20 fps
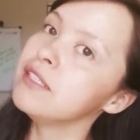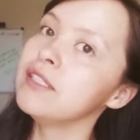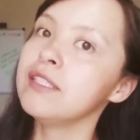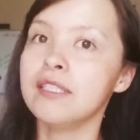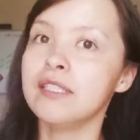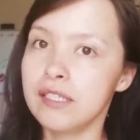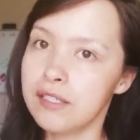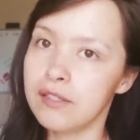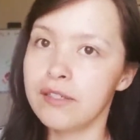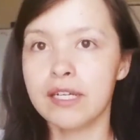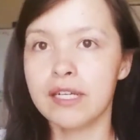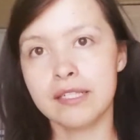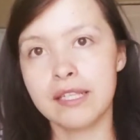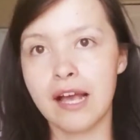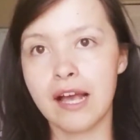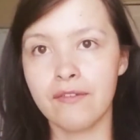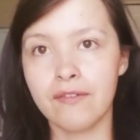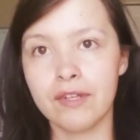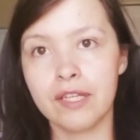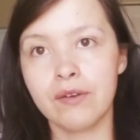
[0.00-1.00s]
did you guys
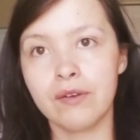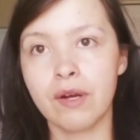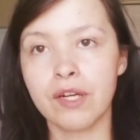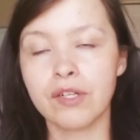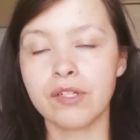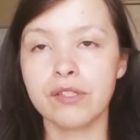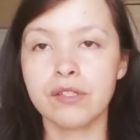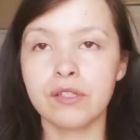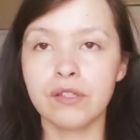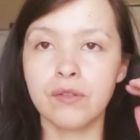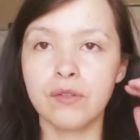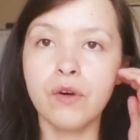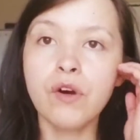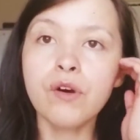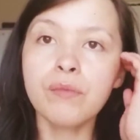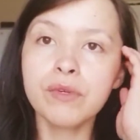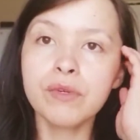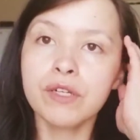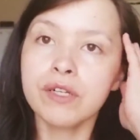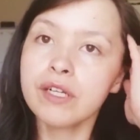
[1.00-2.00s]
have any questions on the
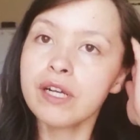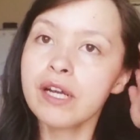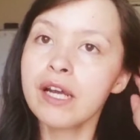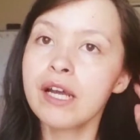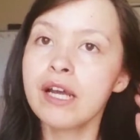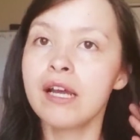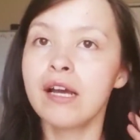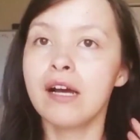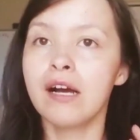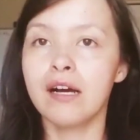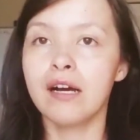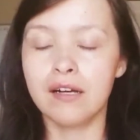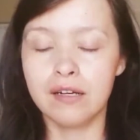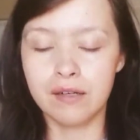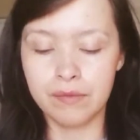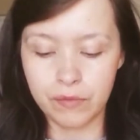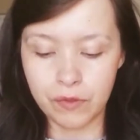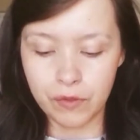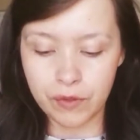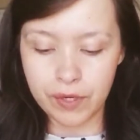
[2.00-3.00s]
homework
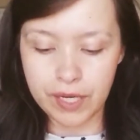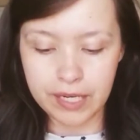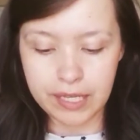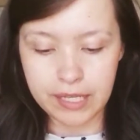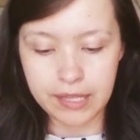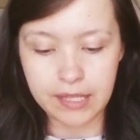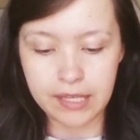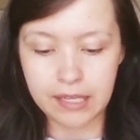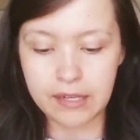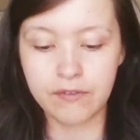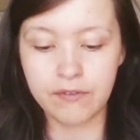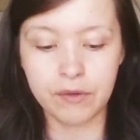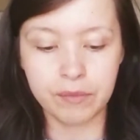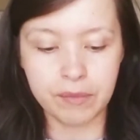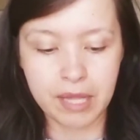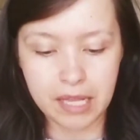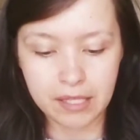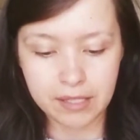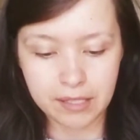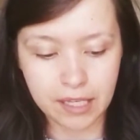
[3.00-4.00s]
or anything from
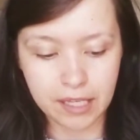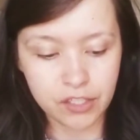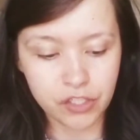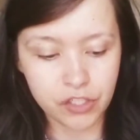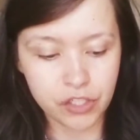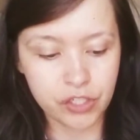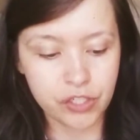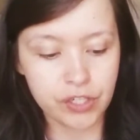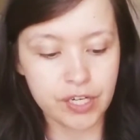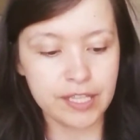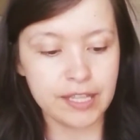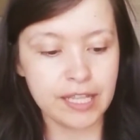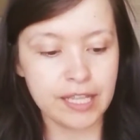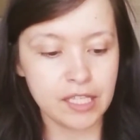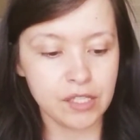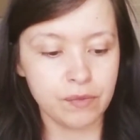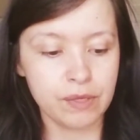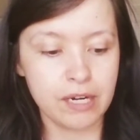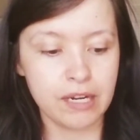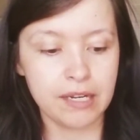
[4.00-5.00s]
last lecture? And
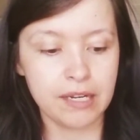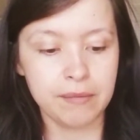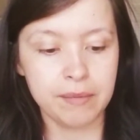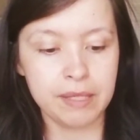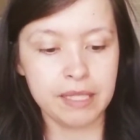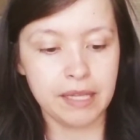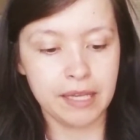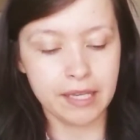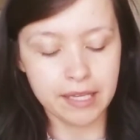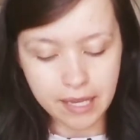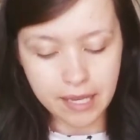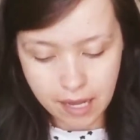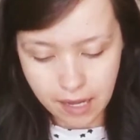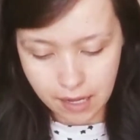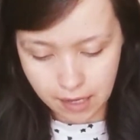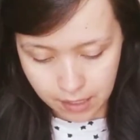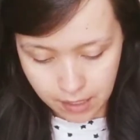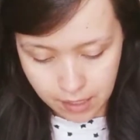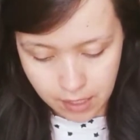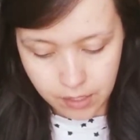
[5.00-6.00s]
that's when I could be like,
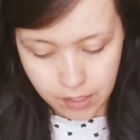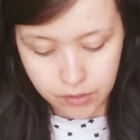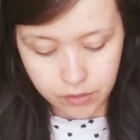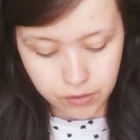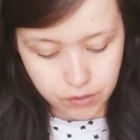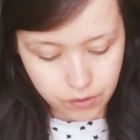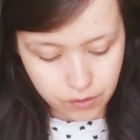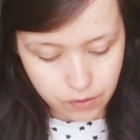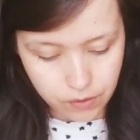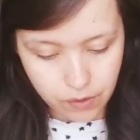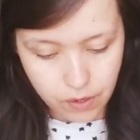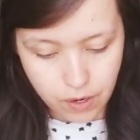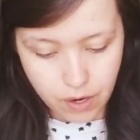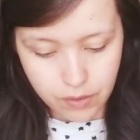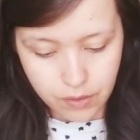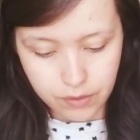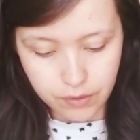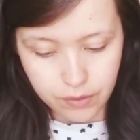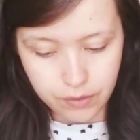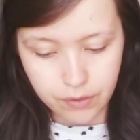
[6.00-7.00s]
yeah. So
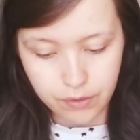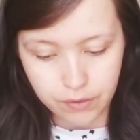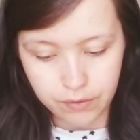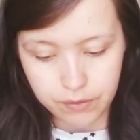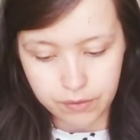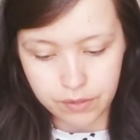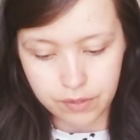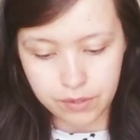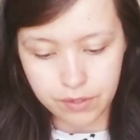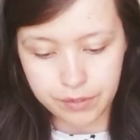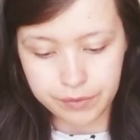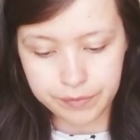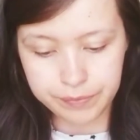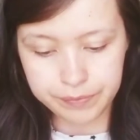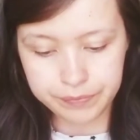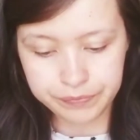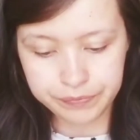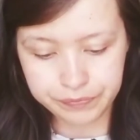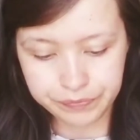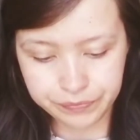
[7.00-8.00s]
on the notes,
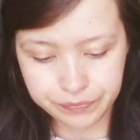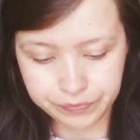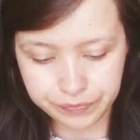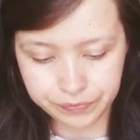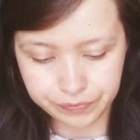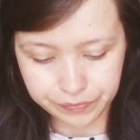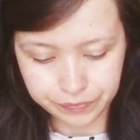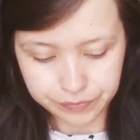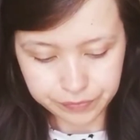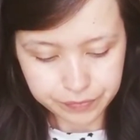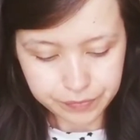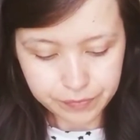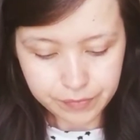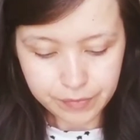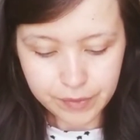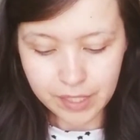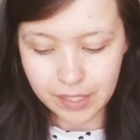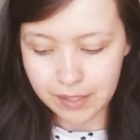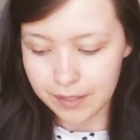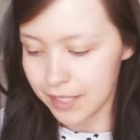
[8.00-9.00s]

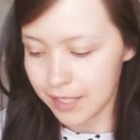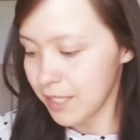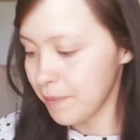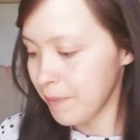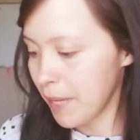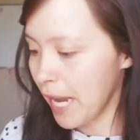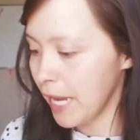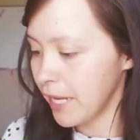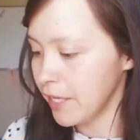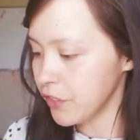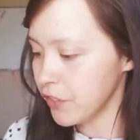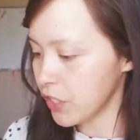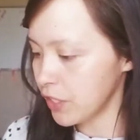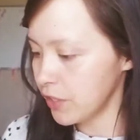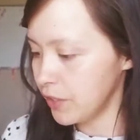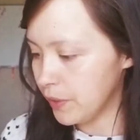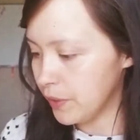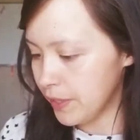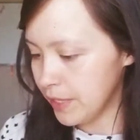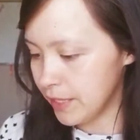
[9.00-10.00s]
this page, I
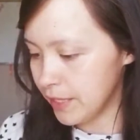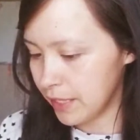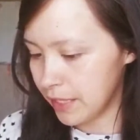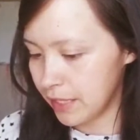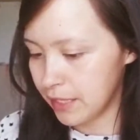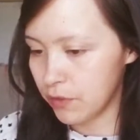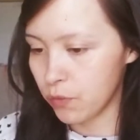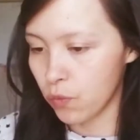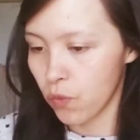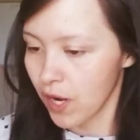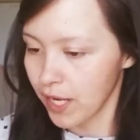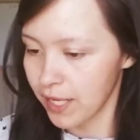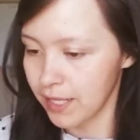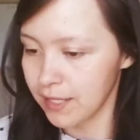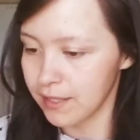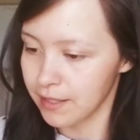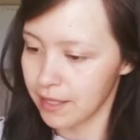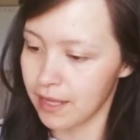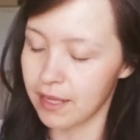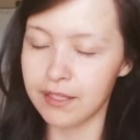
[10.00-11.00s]
noticed this. Why
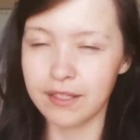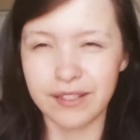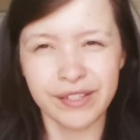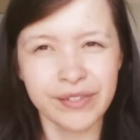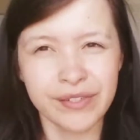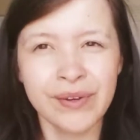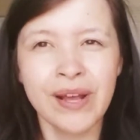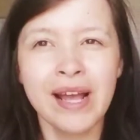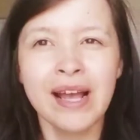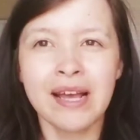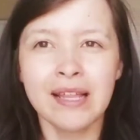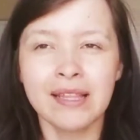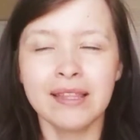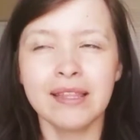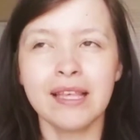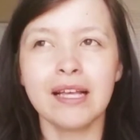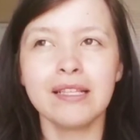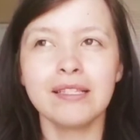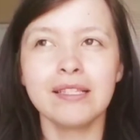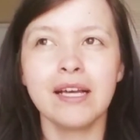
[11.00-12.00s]
is that?
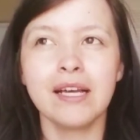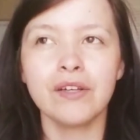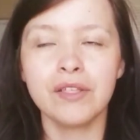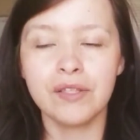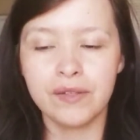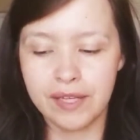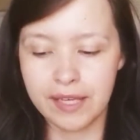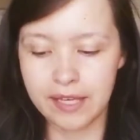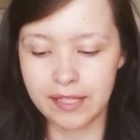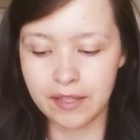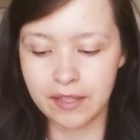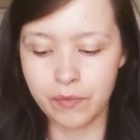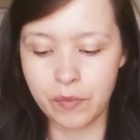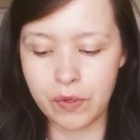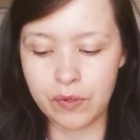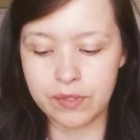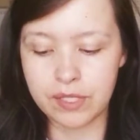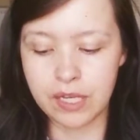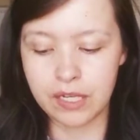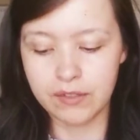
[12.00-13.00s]
That's how you get the
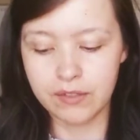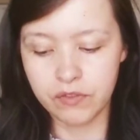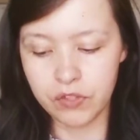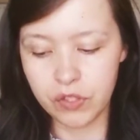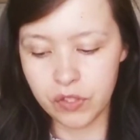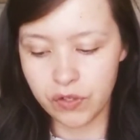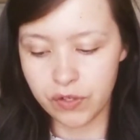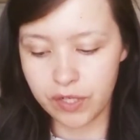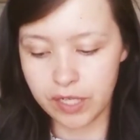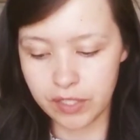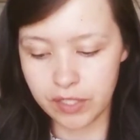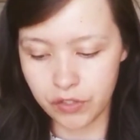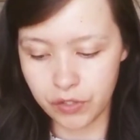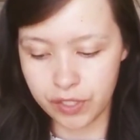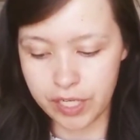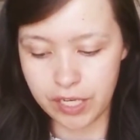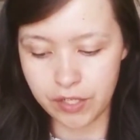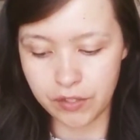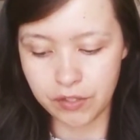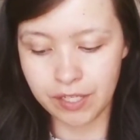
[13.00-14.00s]
most out of your
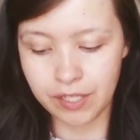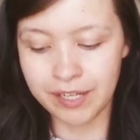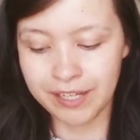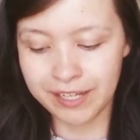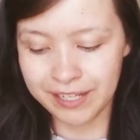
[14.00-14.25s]
education